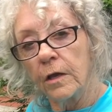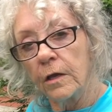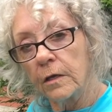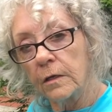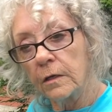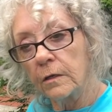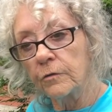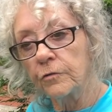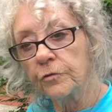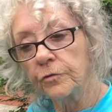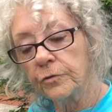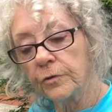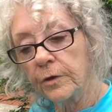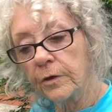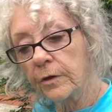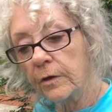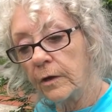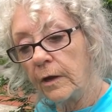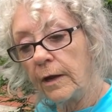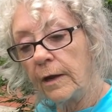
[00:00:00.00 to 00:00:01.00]
and I'll
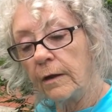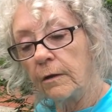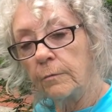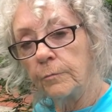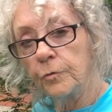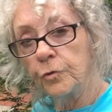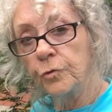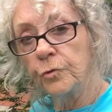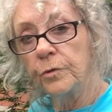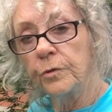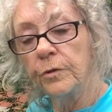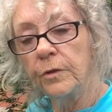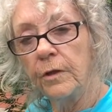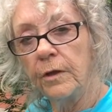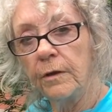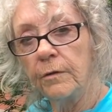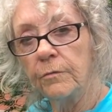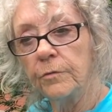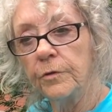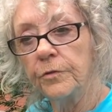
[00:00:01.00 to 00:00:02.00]
share how I'm doing
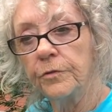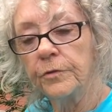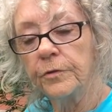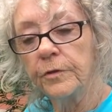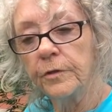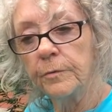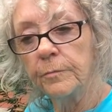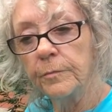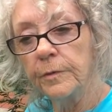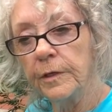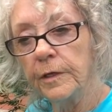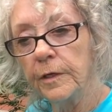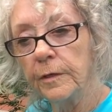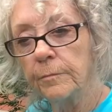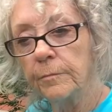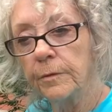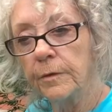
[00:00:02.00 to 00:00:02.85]
that with you in a minute.